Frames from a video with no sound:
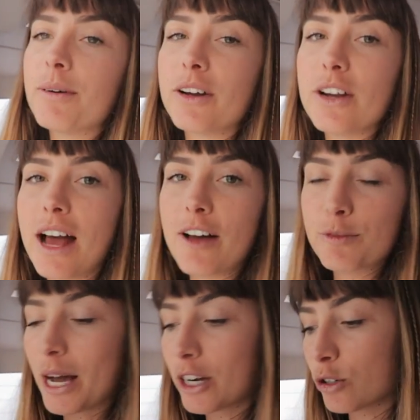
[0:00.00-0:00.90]
we're going to
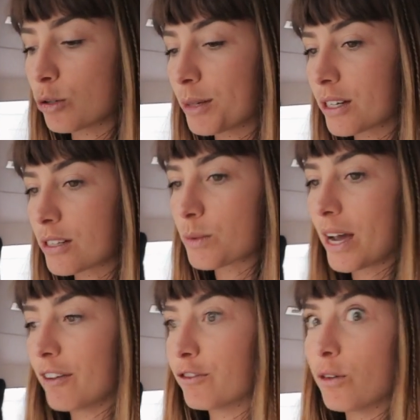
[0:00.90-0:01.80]
have mackerel because we
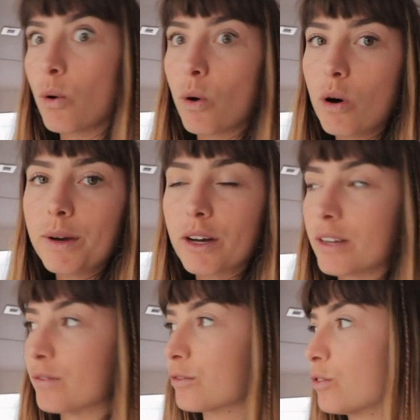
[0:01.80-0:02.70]
have four. We
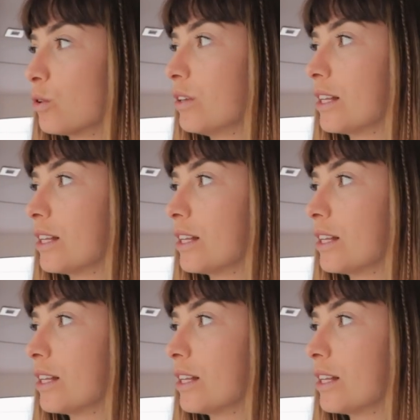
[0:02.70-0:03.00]
got given four and